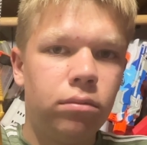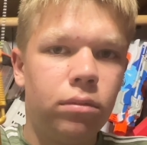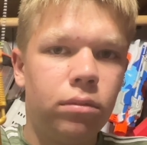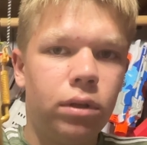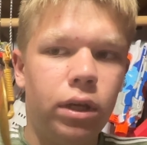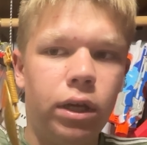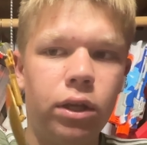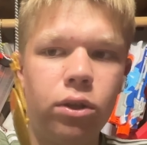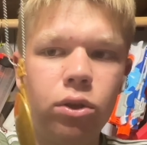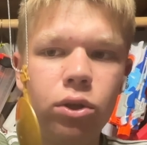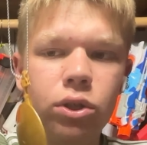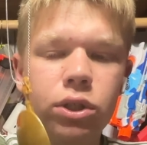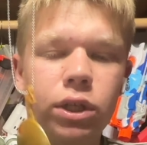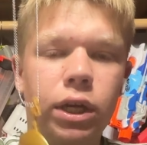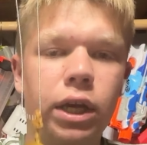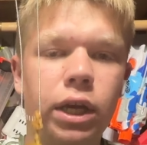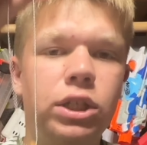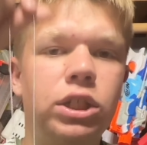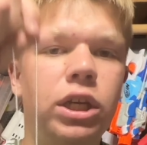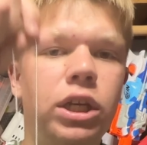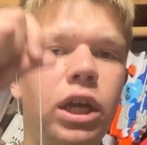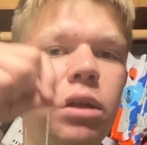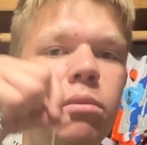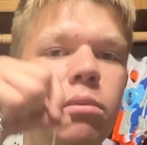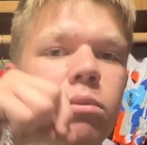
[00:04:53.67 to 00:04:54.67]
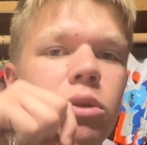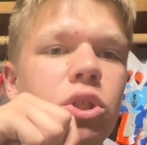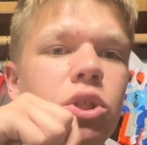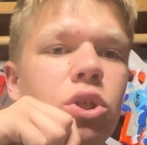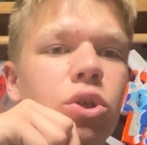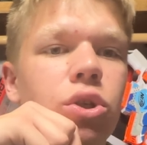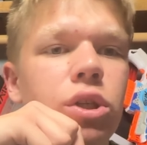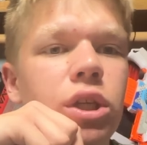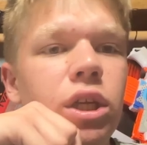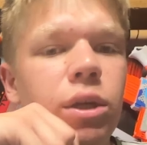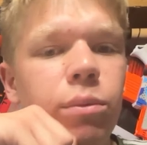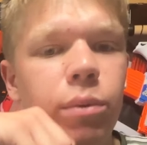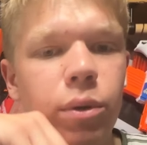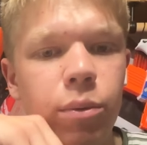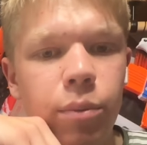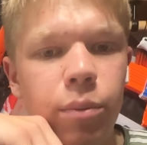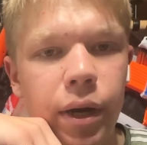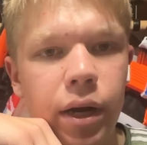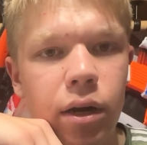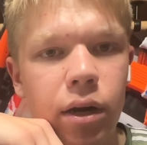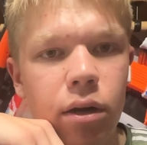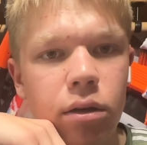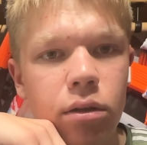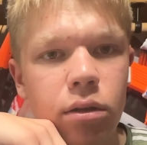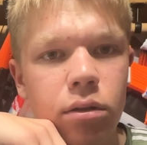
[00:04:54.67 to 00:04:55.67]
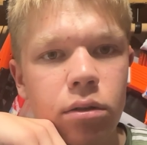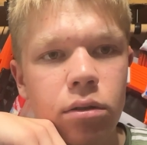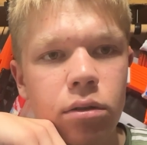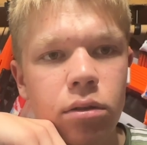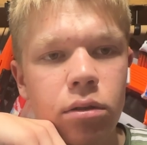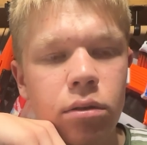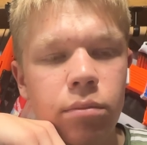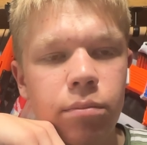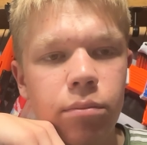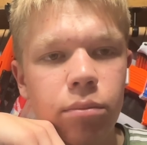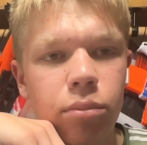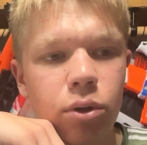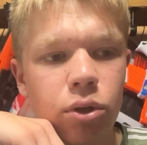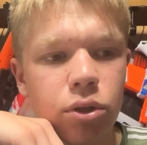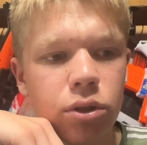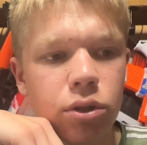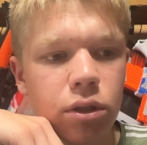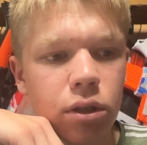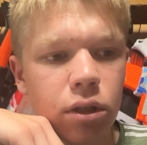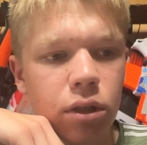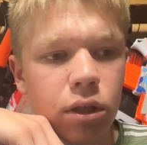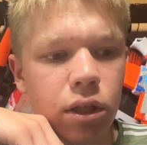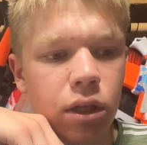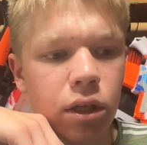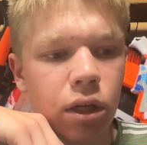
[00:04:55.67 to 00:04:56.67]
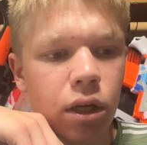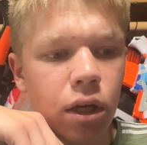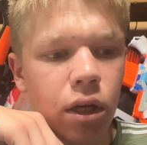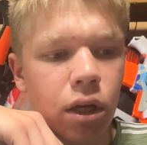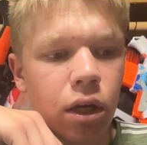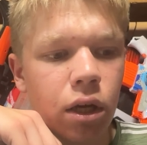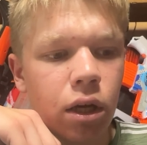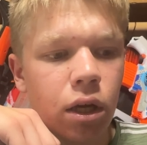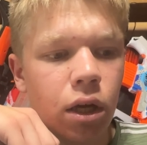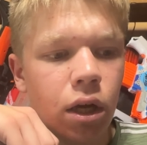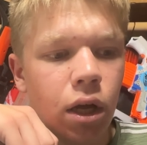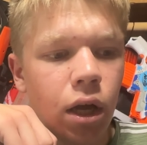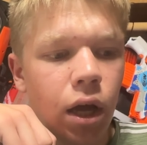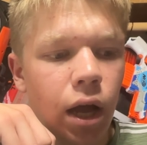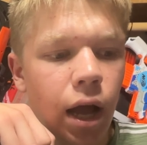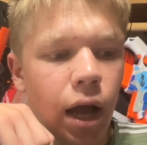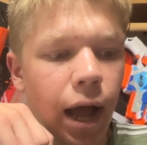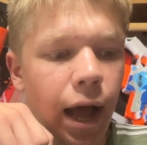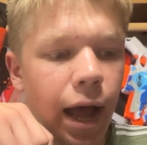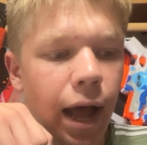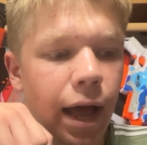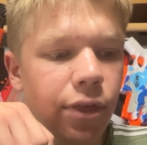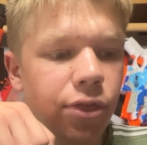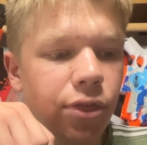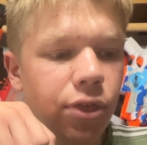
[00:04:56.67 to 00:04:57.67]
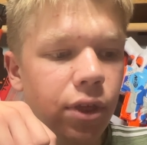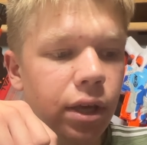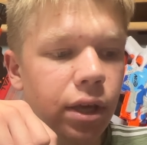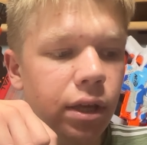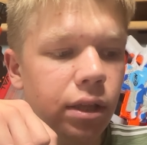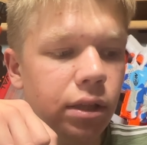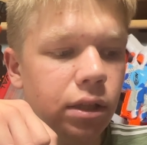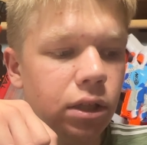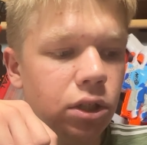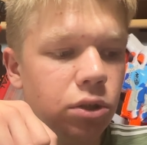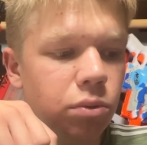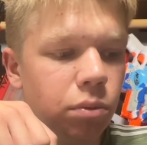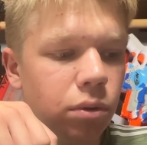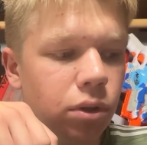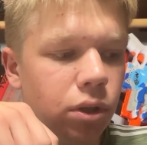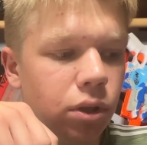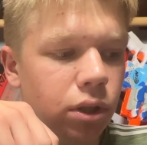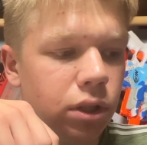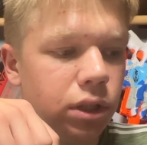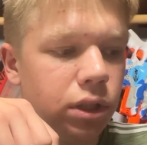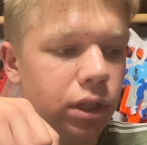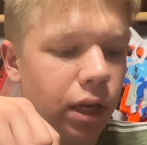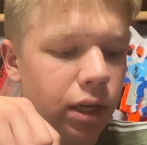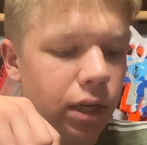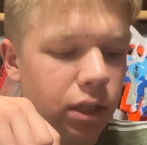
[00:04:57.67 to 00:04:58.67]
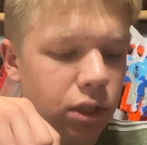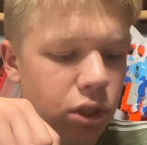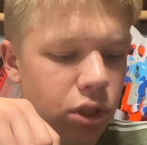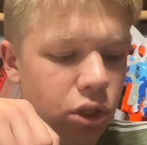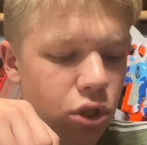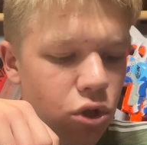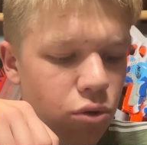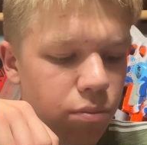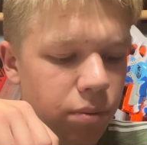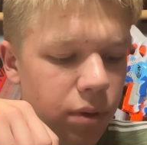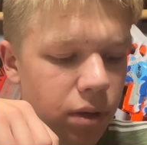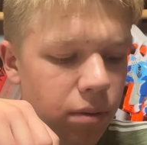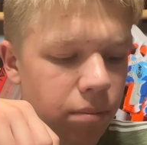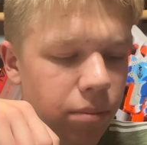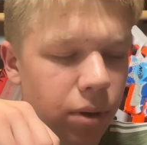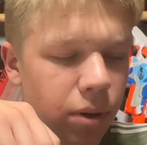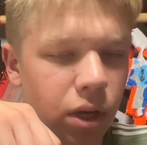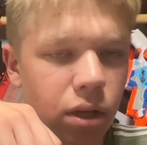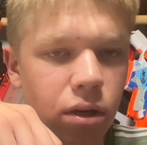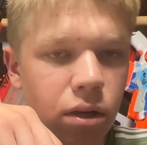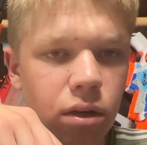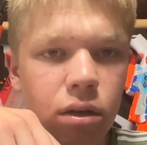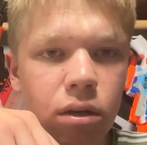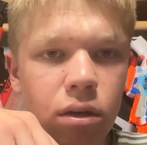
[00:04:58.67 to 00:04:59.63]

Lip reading: it looks like a chain Mr. T would wear, personally. I think this one looks kind of stupid, but